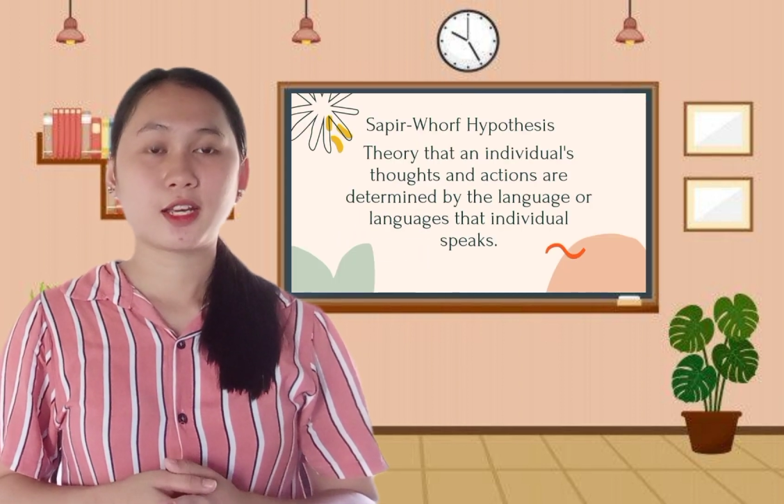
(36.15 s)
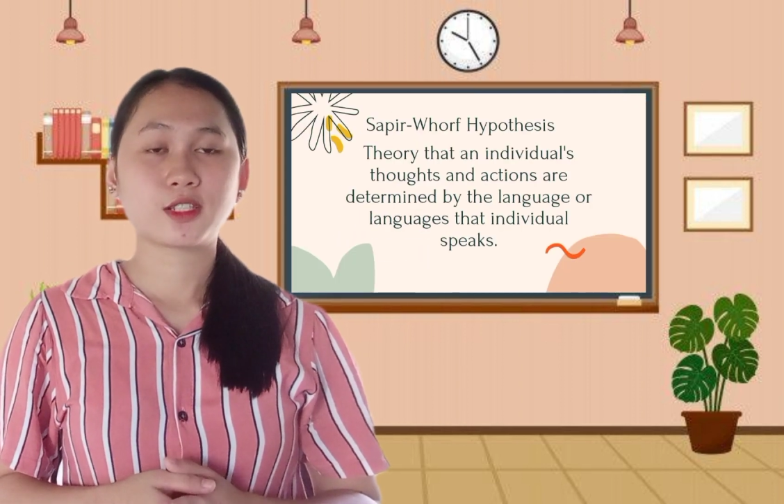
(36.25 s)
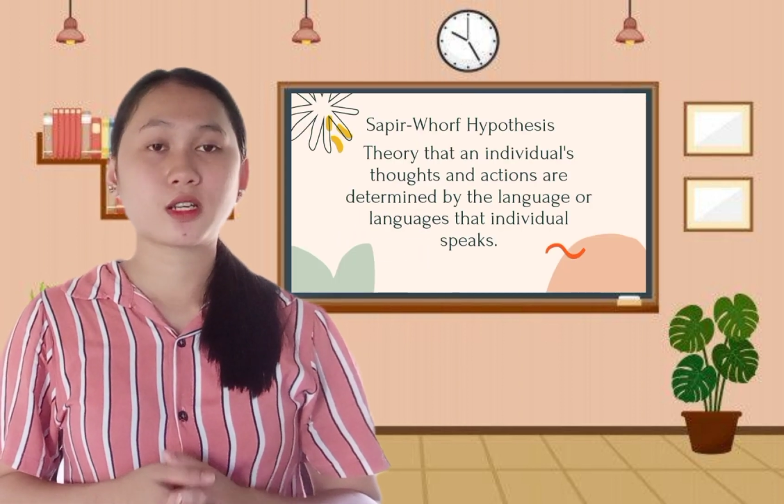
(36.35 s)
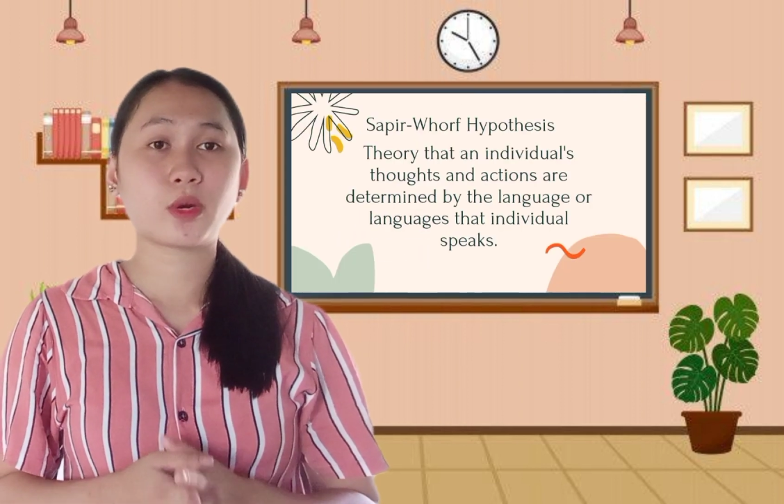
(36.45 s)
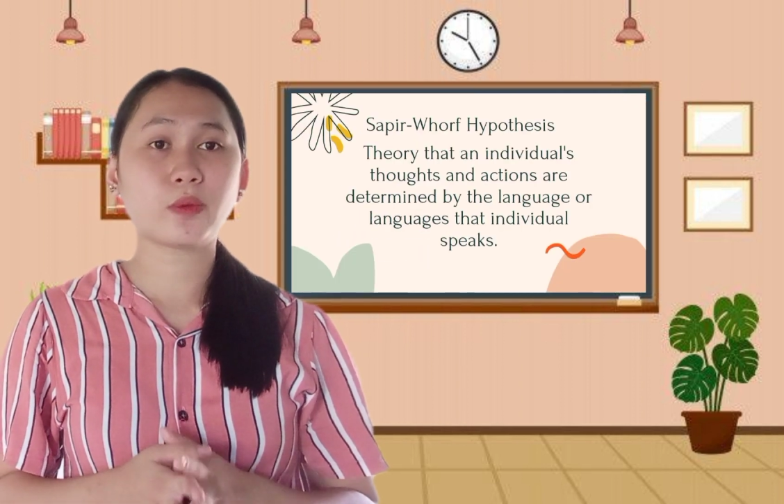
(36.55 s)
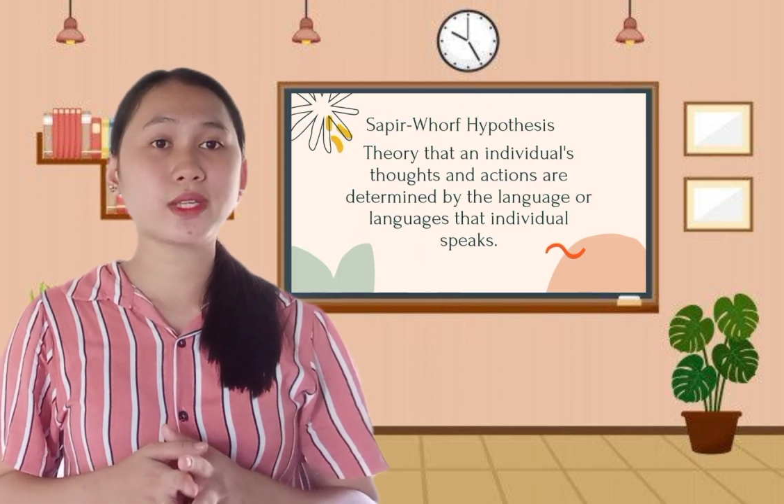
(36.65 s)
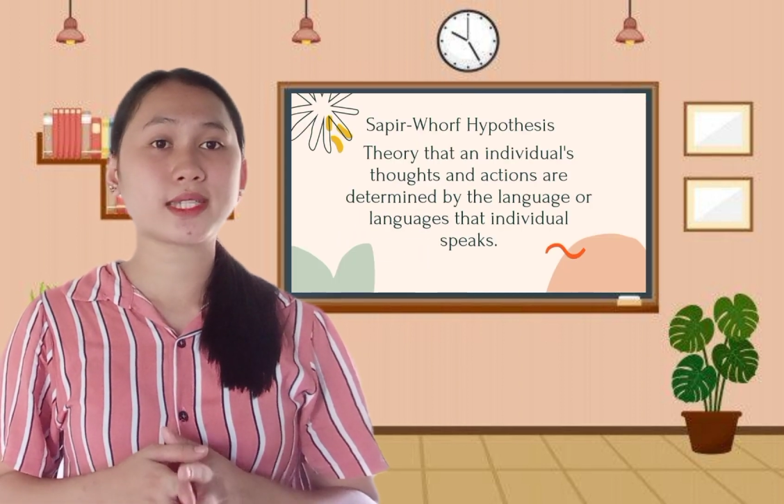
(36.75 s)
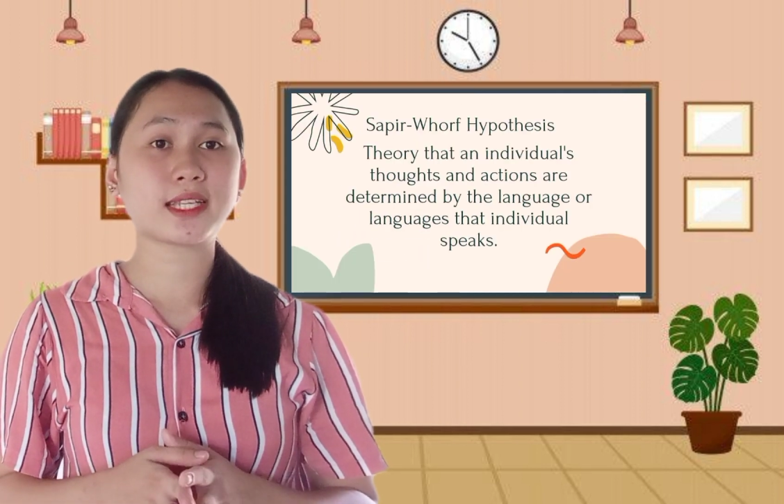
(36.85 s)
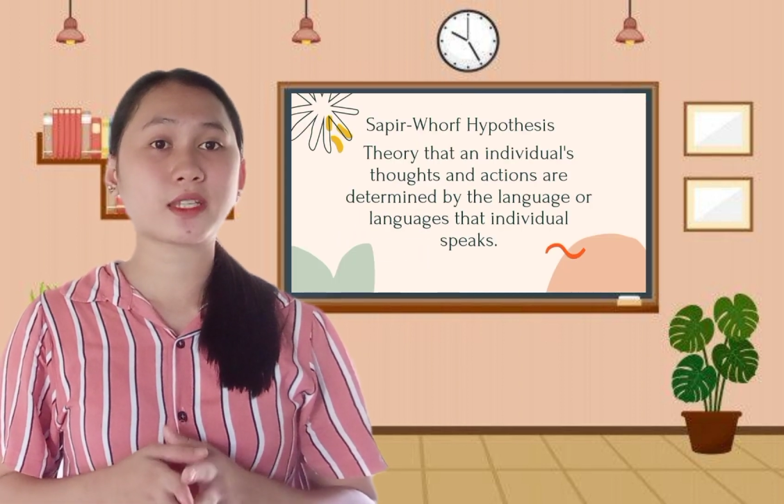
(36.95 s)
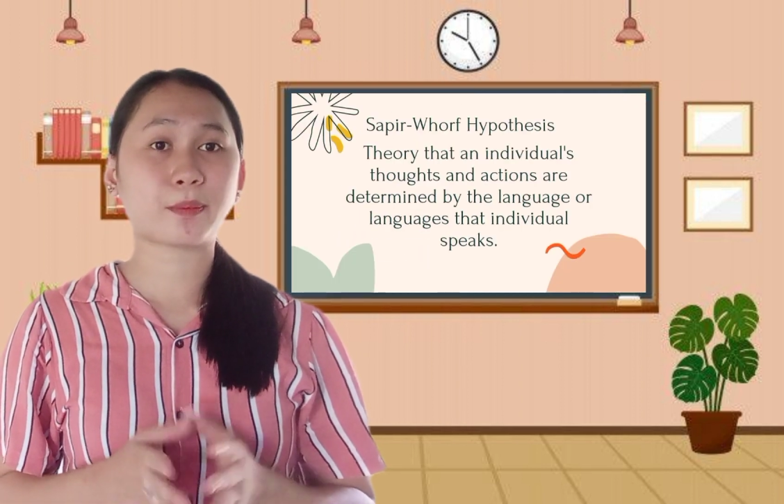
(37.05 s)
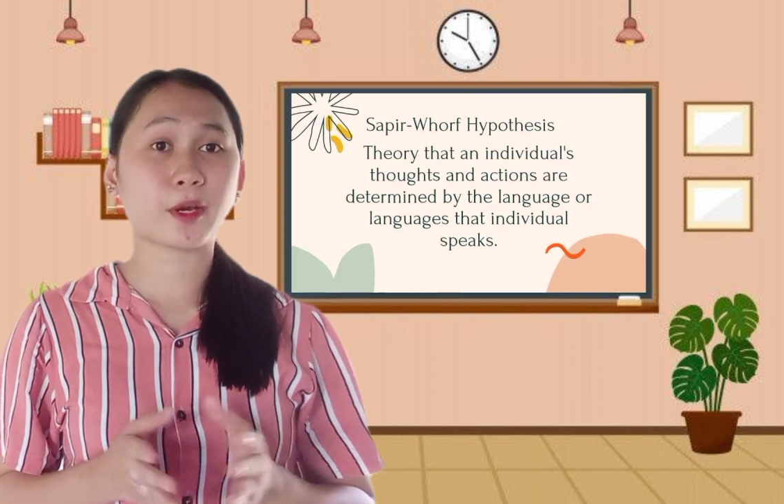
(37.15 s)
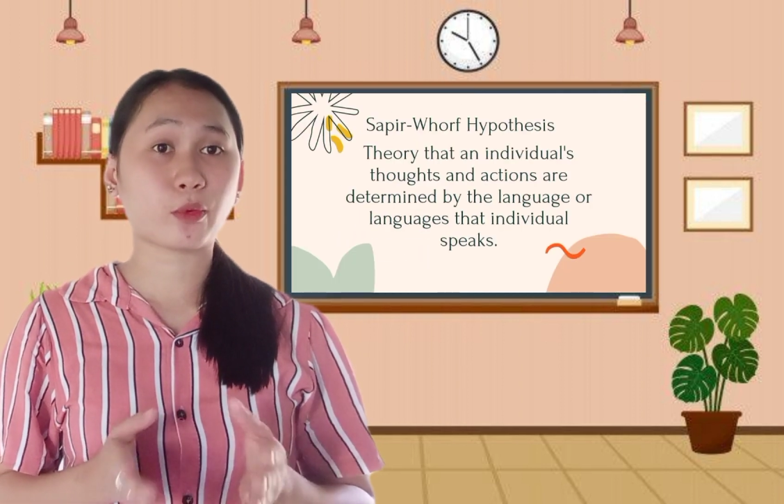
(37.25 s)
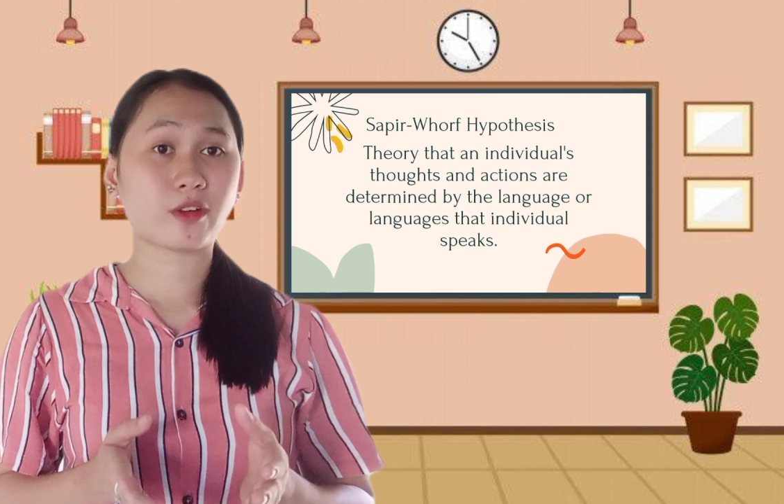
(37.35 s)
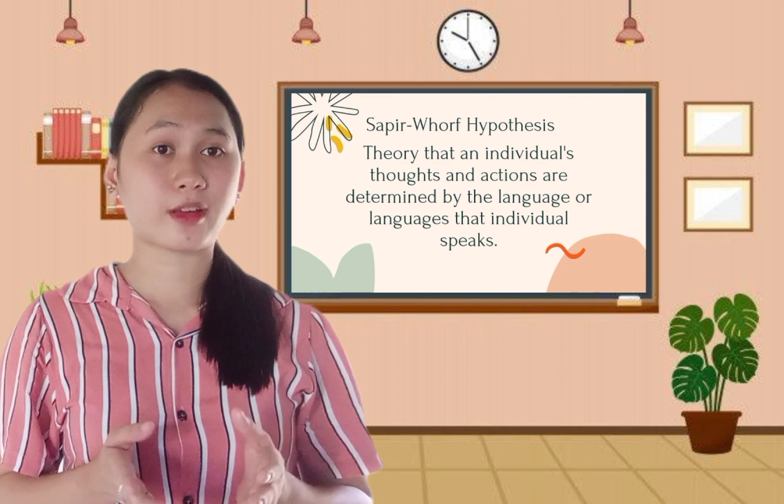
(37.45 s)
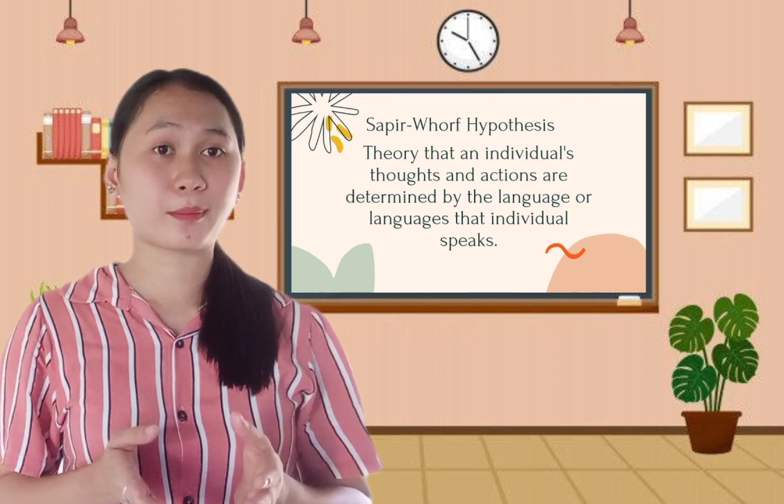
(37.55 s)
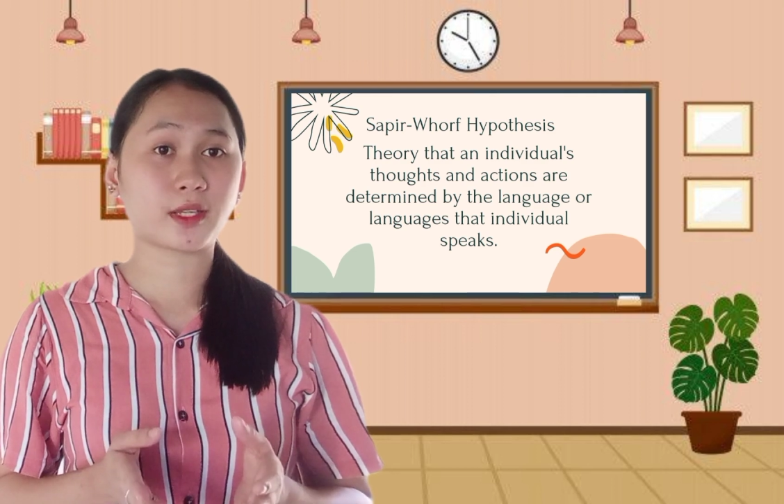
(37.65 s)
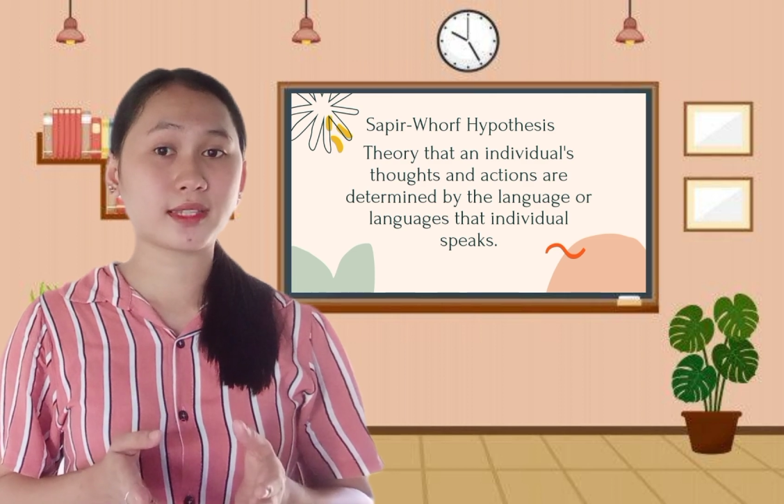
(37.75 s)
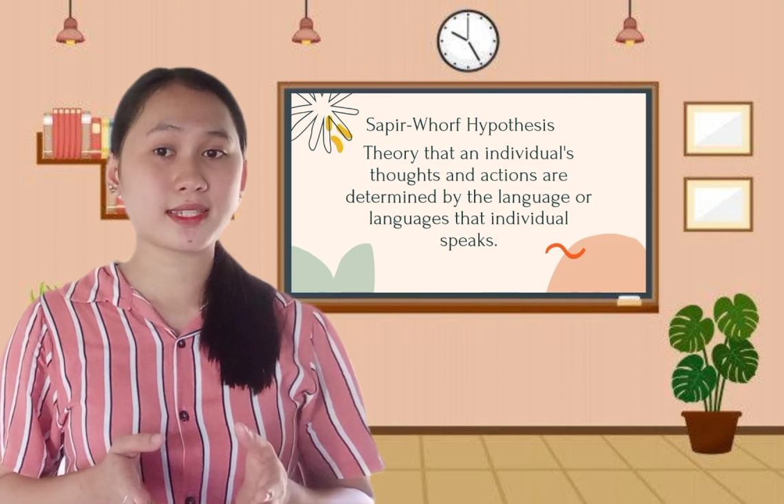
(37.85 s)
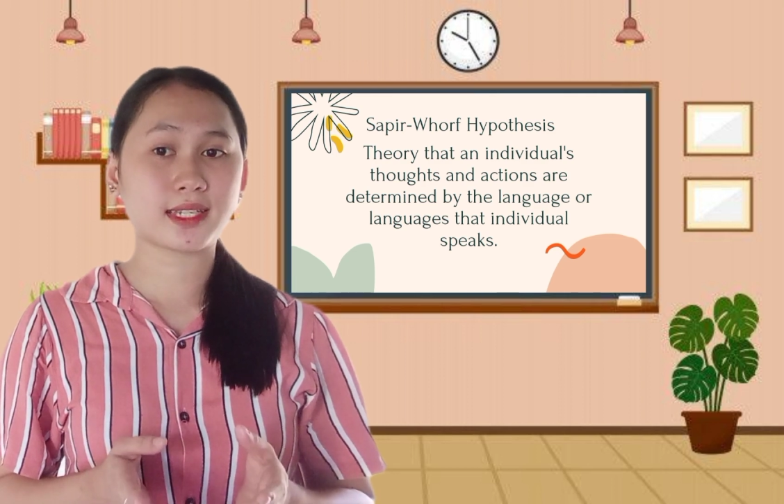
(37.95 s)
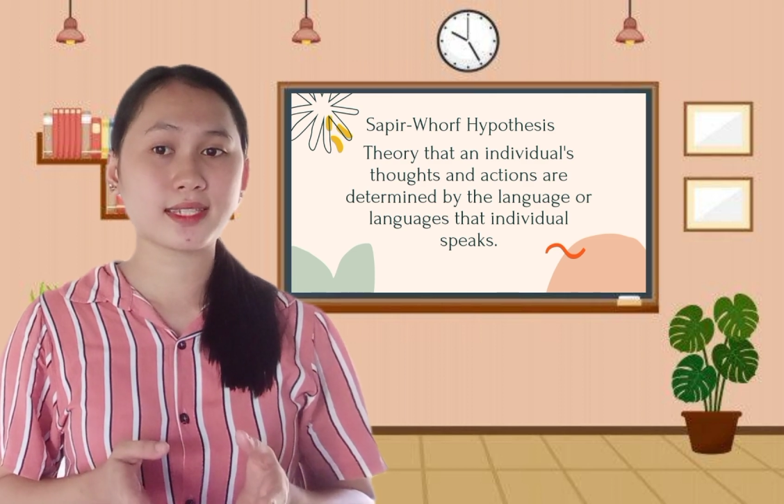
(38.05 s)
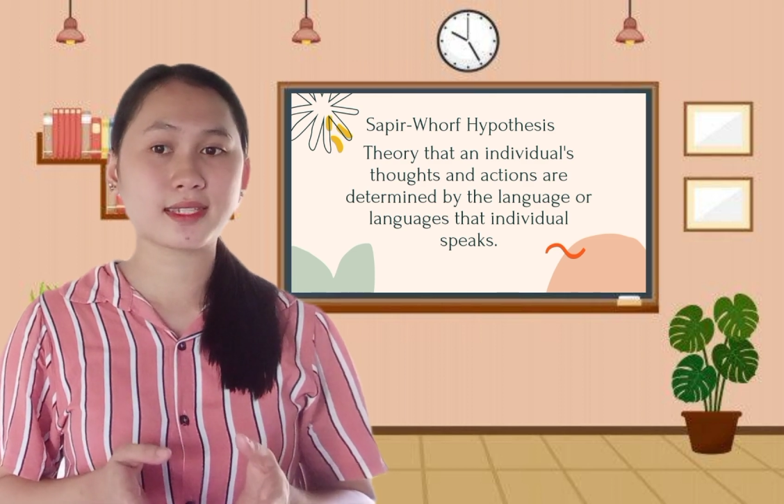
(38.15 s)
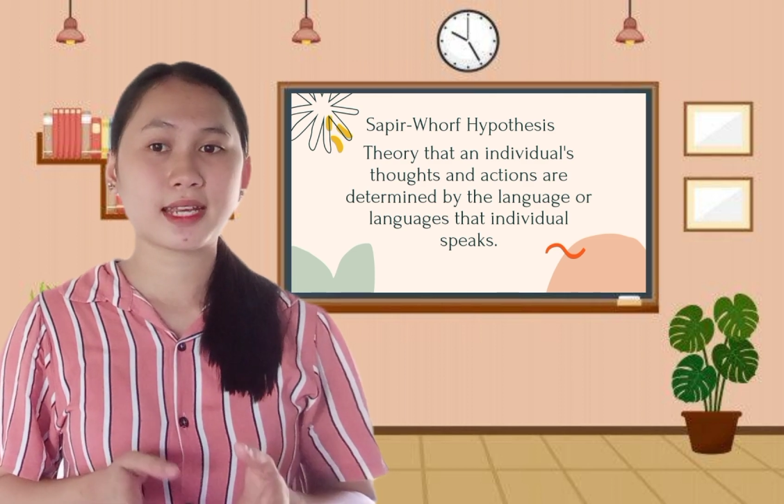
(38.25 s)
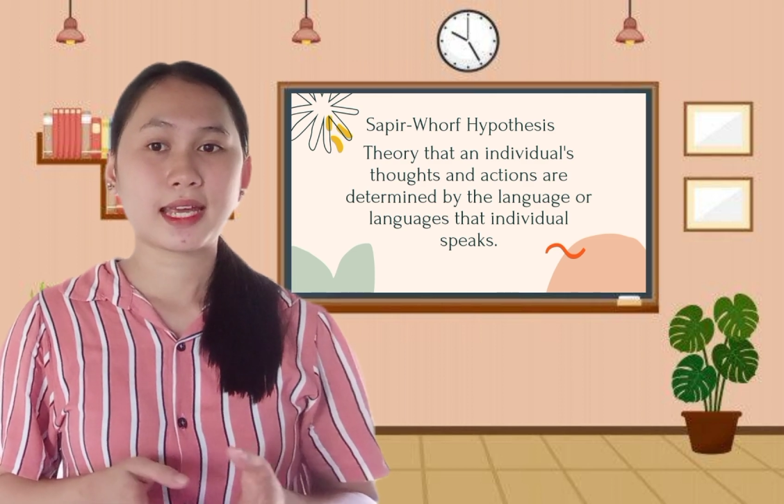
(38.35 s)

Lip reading: So when we say Saphir-Whorf hypothesis,